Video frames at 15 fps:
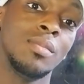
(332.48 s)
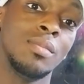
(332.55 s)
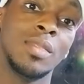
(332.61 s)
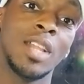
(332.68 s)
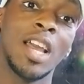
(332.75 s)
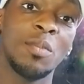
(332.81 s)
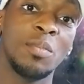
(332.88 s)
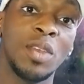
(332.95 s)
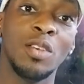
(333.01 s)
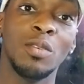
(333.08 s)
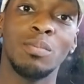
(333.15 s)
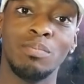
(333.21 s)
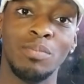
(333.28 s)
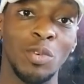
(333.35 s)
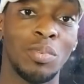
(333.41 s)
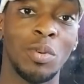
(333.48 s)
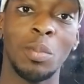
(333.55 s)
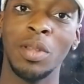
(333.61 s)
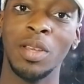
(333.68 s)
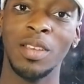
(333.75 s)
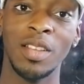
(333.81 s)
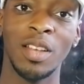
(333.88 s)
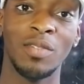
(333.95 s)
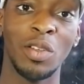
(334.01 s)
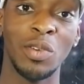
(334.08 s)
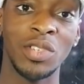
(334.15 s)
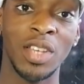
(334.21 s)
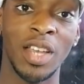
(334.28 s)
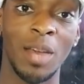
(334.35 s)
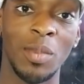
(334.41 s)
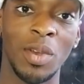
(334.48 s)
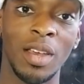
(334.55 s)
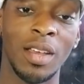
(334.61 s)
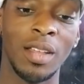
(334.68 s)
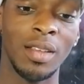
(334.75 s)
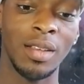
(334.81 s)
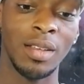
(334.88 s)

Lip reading: like me, you'll probably never lose a game again.